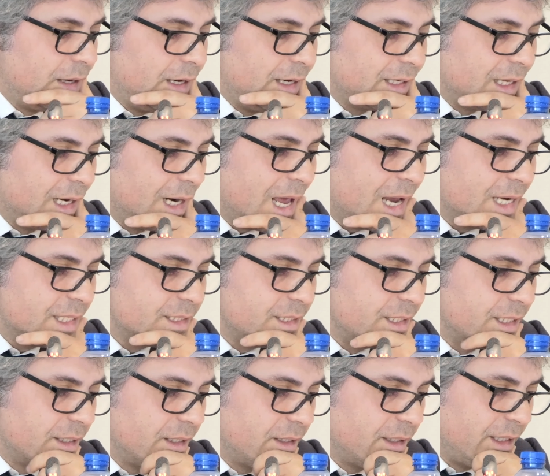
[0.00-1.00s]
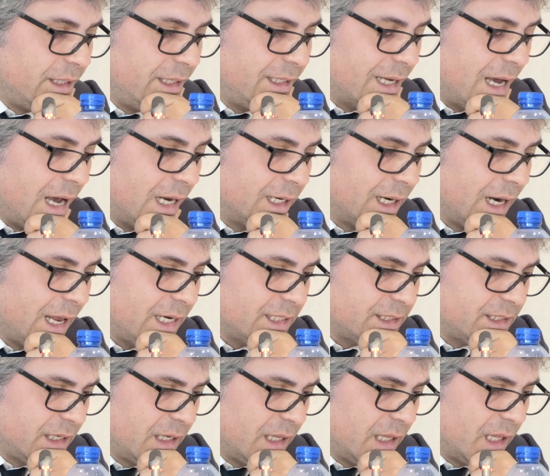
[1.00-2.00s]
In
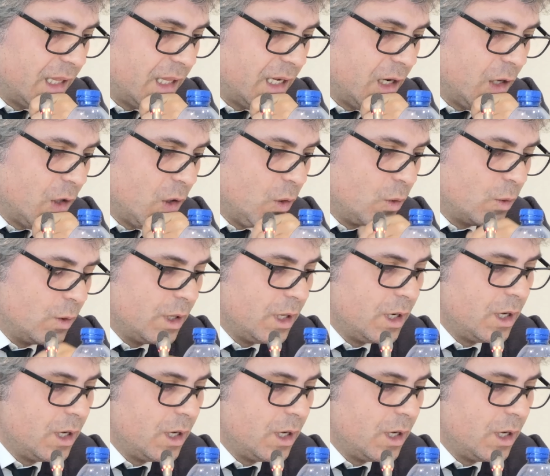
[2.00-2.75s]
analyzing the law